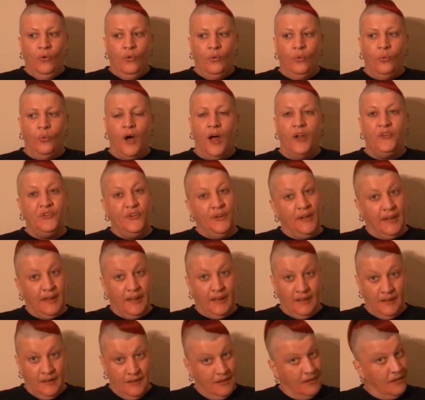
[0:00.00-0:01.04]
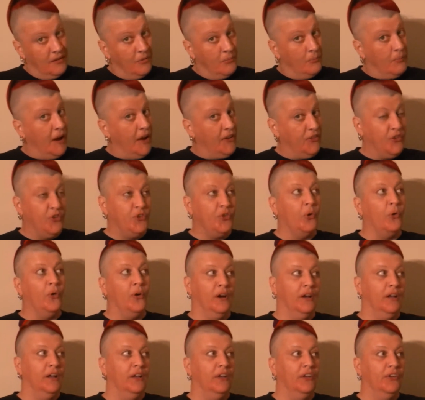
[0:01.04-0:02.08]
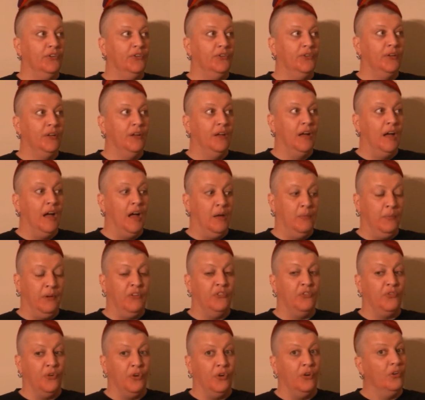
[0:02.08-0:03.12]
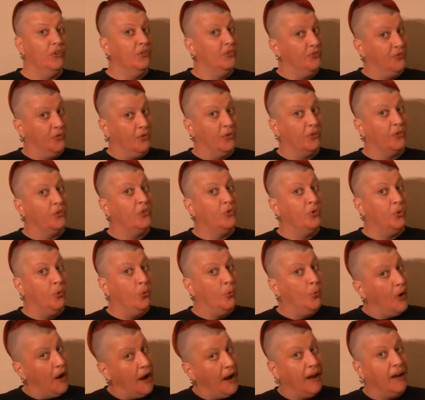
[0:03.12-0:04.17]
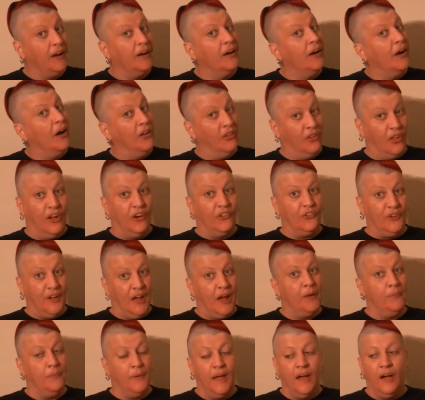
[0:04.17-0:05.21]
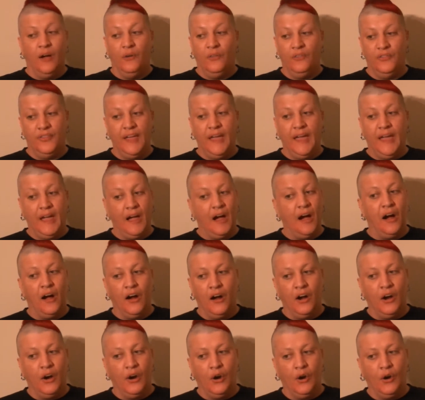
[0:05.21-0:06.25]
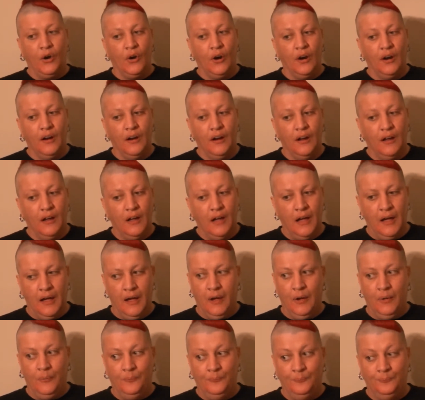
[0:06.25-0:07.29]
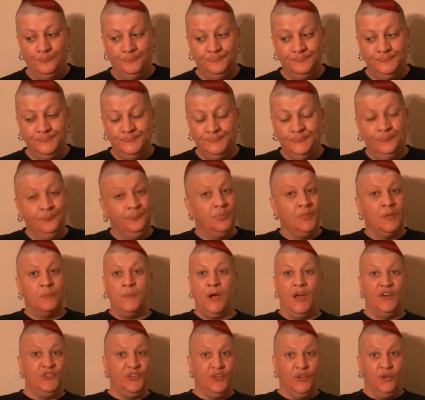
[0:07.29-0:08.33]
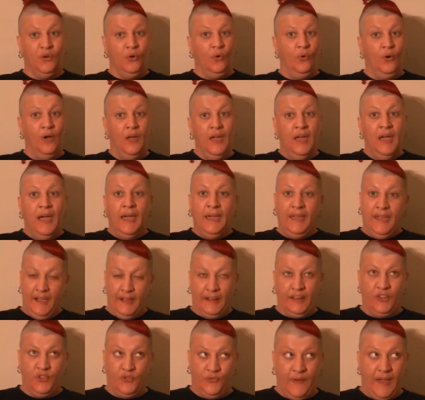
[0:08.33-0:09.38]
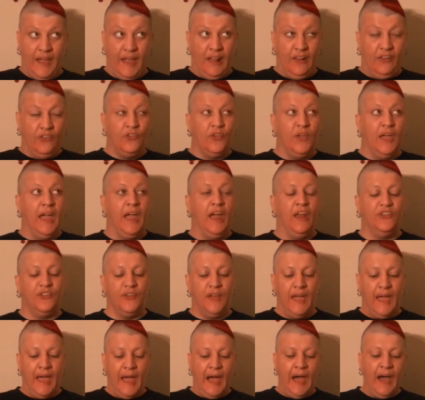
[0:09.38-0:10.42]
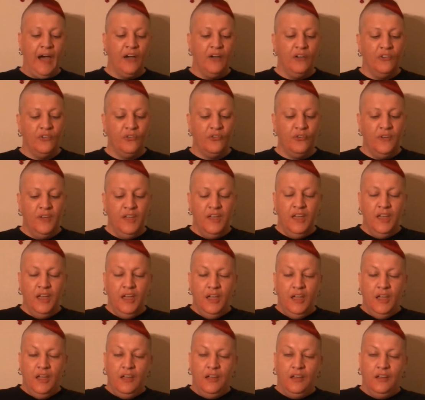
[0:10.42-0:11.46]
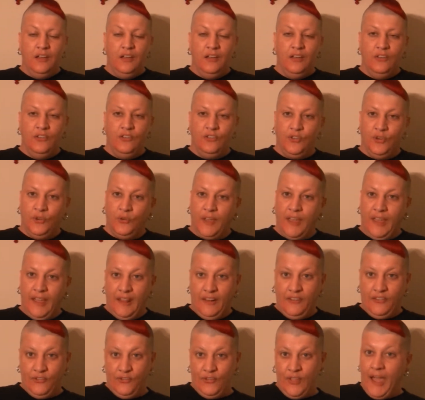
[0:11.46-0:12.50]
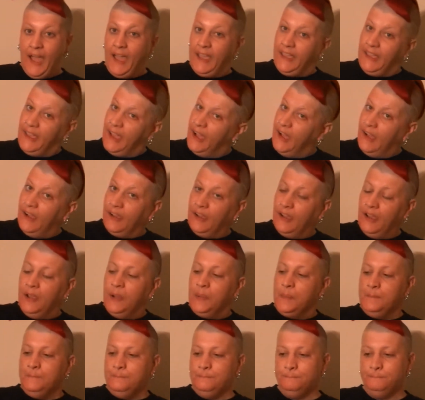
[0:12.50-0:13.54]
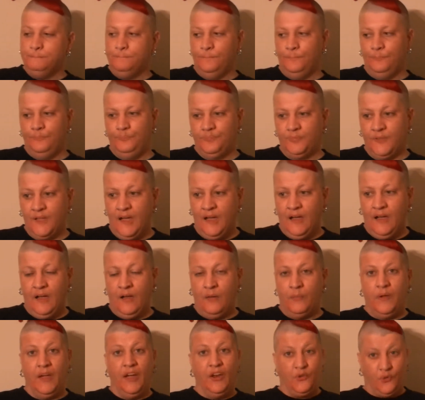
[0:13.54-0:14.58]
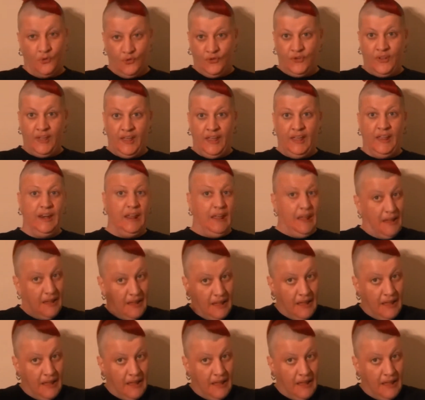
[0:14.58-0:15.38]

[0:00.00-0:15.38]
watching my tutorials, I mean, for quite a long time now. They are my 2 youngest fans. And to have 2 kids that young interested